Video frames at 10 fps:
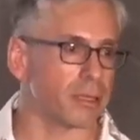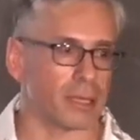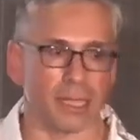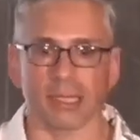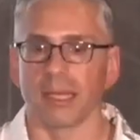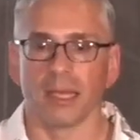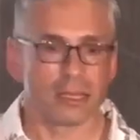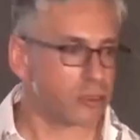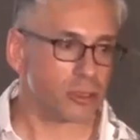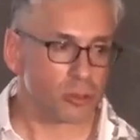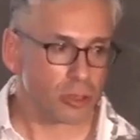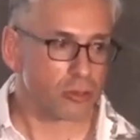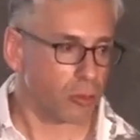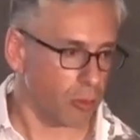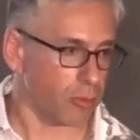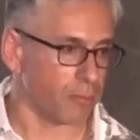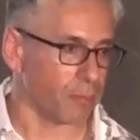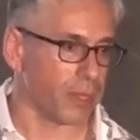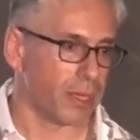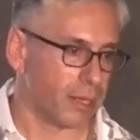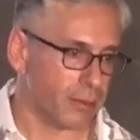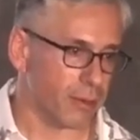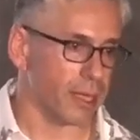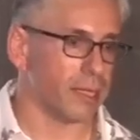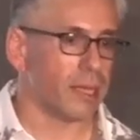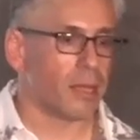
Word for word: Like, there's no control, right?